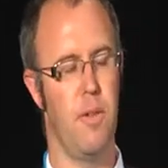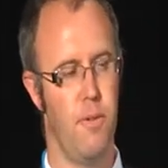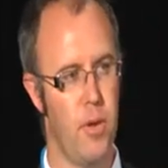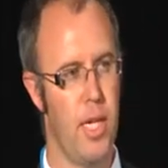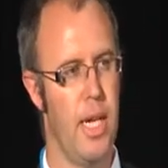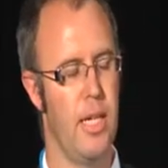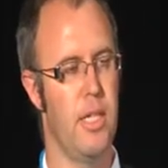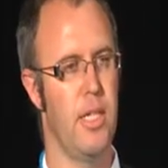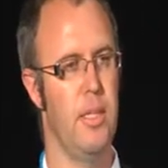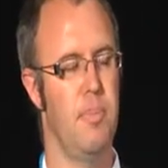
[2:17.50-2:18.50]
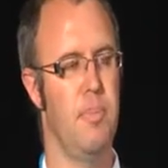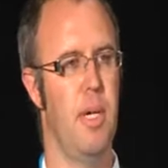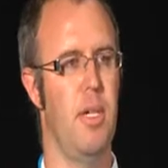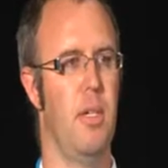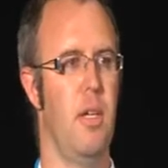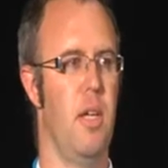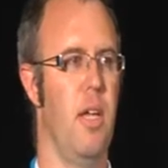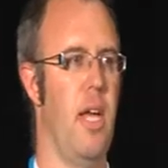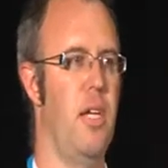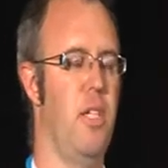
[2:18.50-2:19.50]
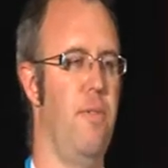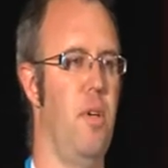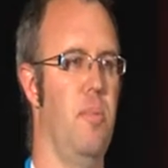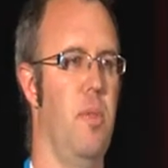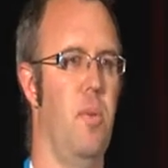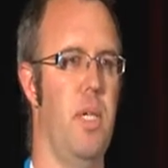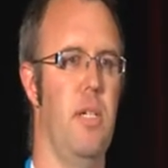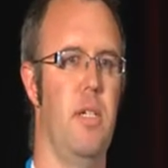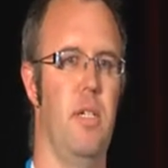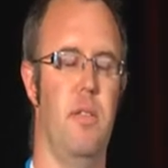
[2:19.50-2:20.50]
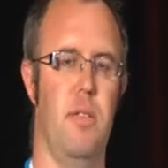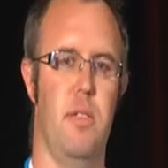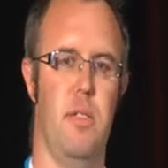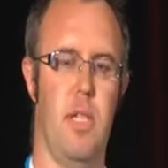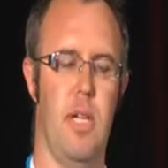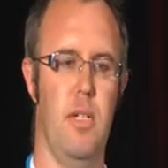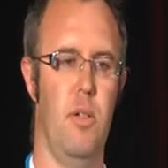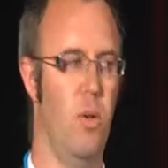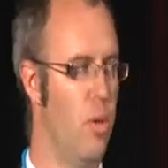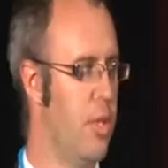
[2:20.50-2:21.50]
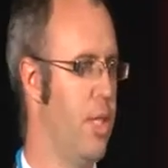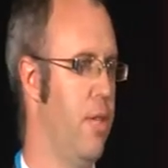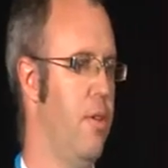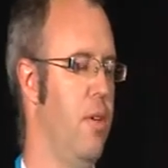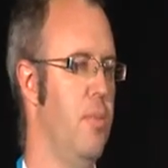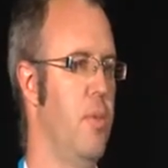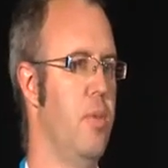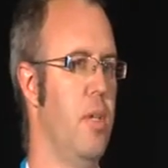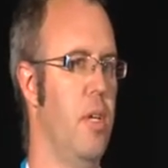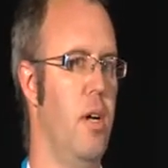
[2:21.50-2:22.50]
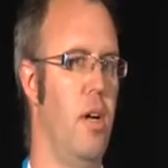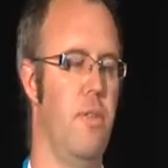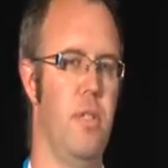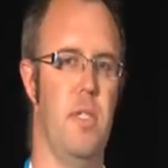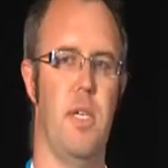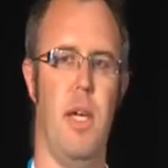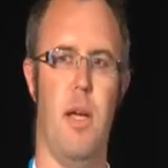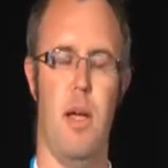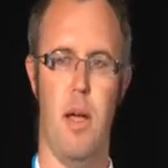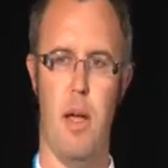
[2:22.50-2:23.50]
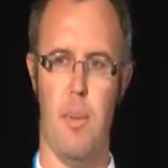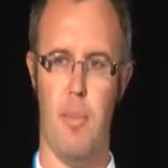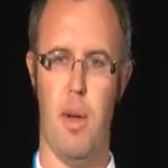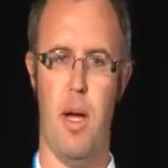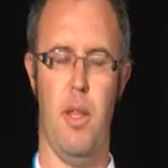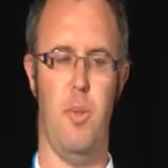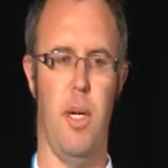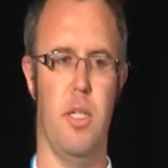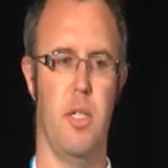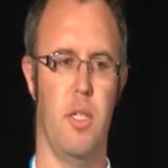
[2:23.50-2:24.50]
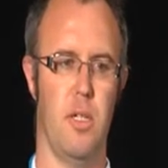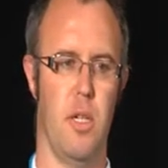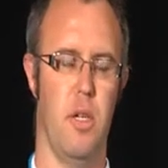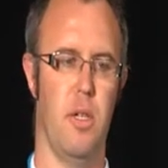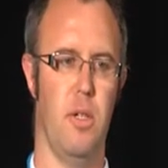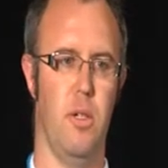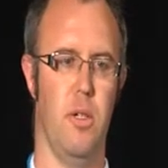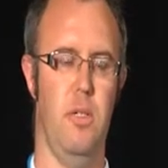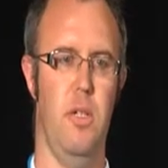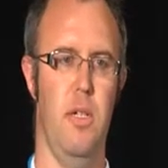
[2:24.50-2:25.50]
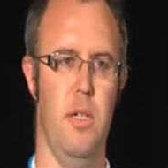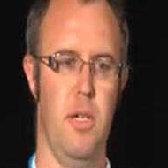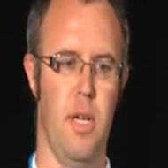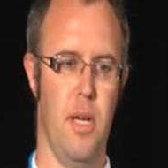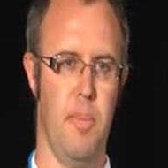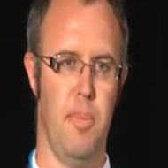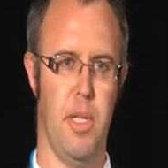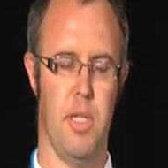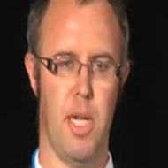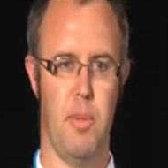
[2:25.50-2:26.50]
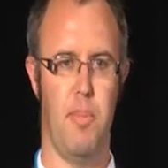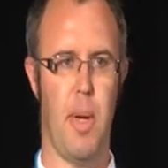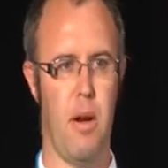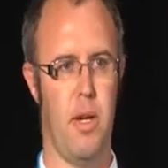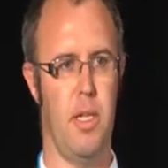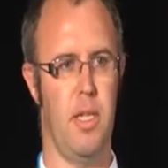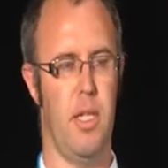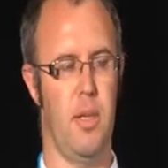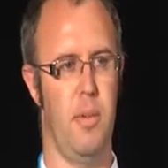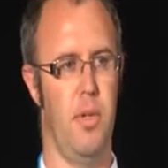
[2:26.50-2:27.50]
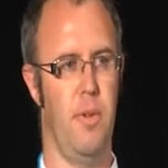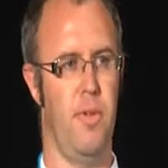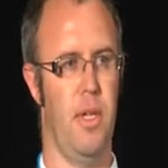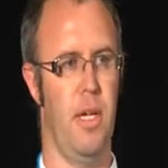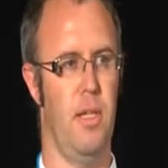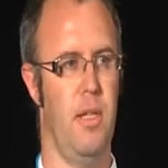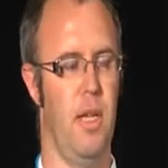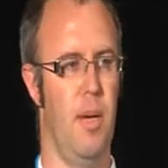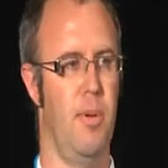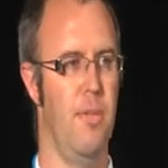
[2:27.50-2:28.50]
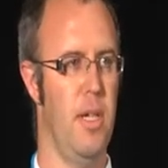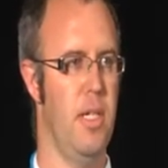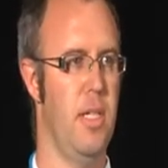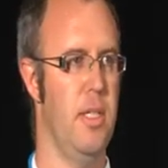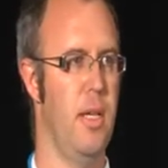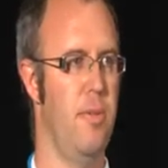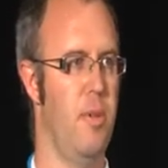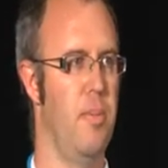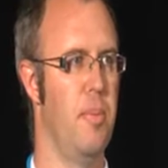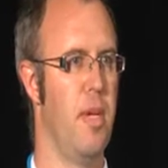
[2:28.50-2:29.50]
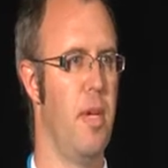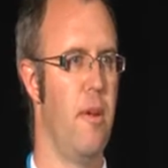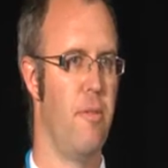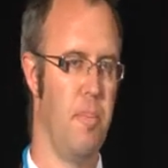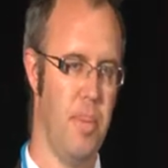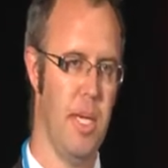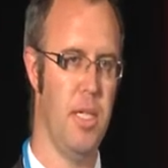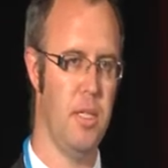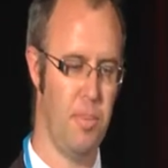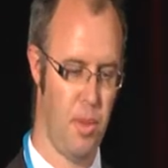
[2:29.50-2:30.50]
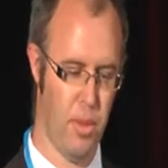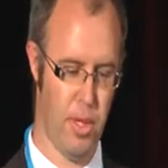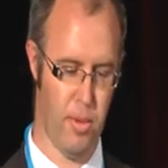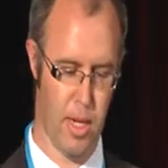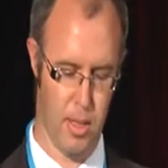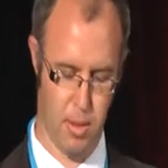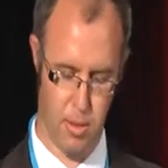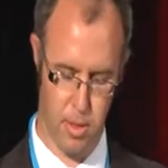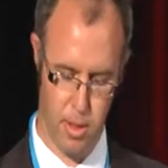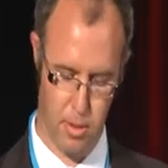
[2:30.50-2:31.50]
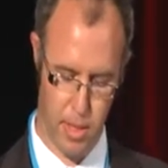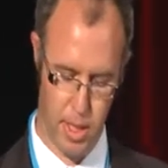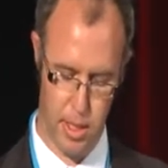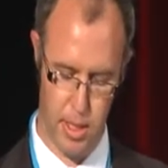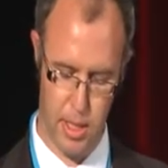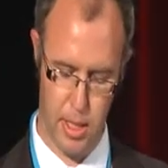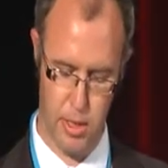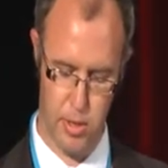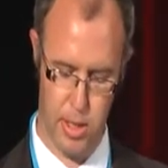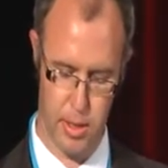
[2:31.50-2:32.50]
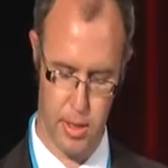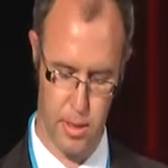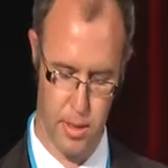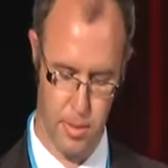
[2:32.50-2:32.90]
free energy, but energy from the wind, sun or geothermal offers a pathway to low cost. But there's a number of barriers at the moment for that are preventing that from being deployed around in the industries.